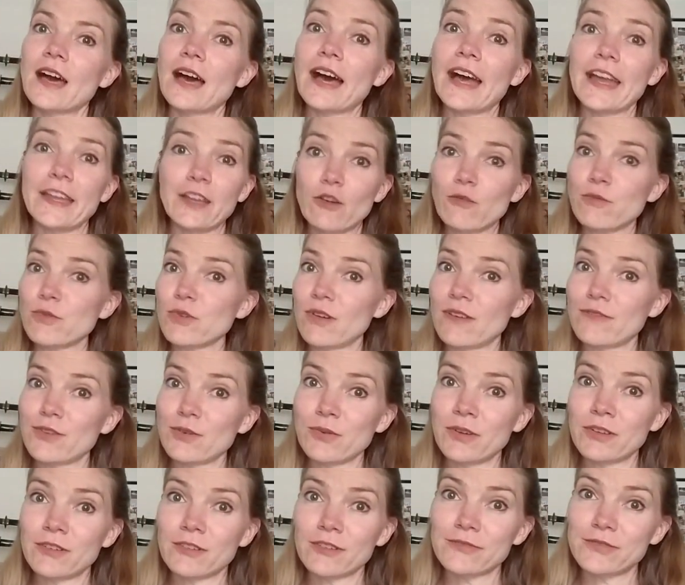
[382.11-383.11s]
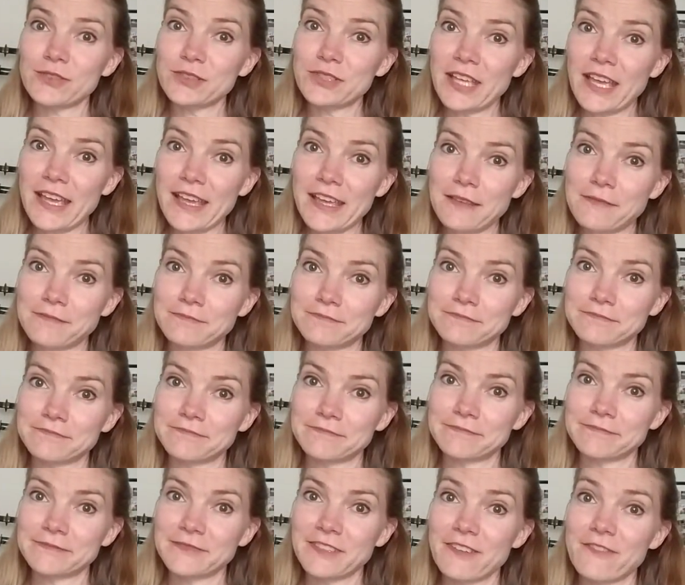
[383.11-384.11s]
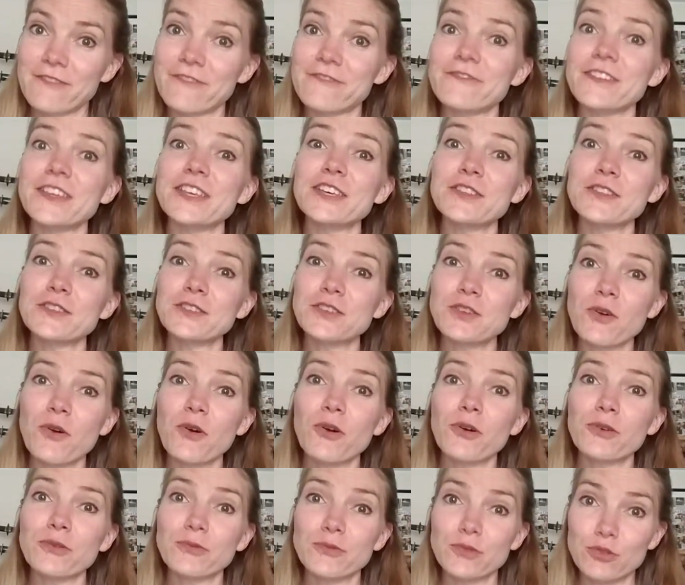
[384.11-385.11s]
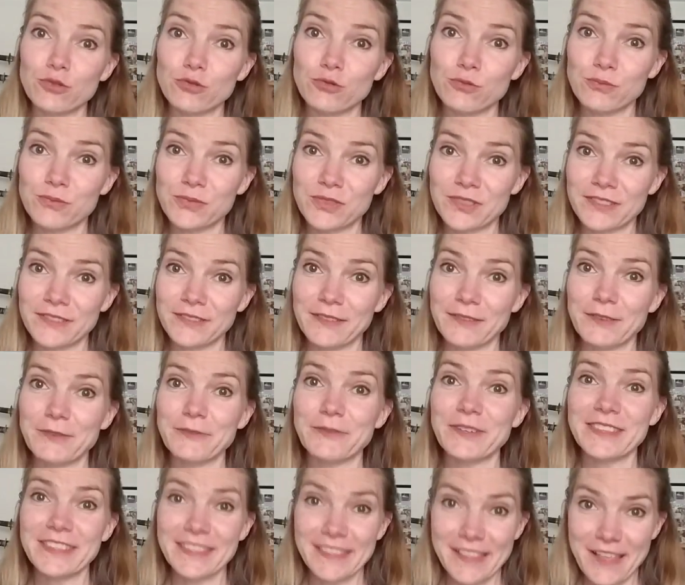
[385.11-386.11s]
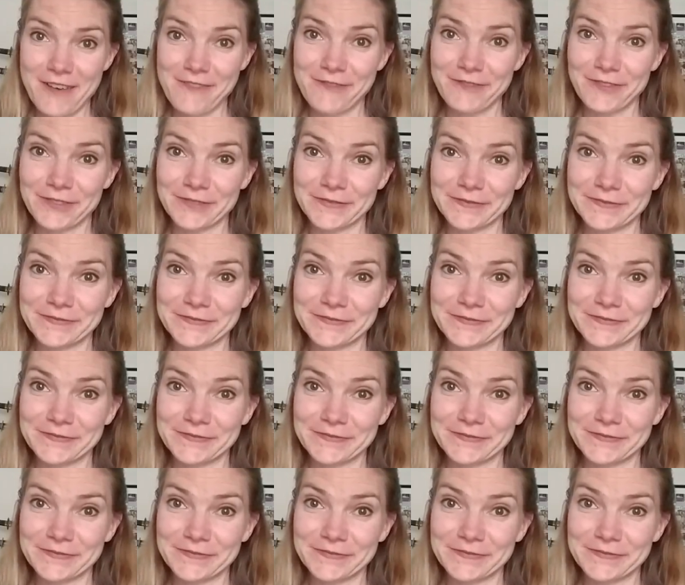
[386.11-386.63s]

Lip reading: I hope you have a wonderful day. Fill your rooms with love.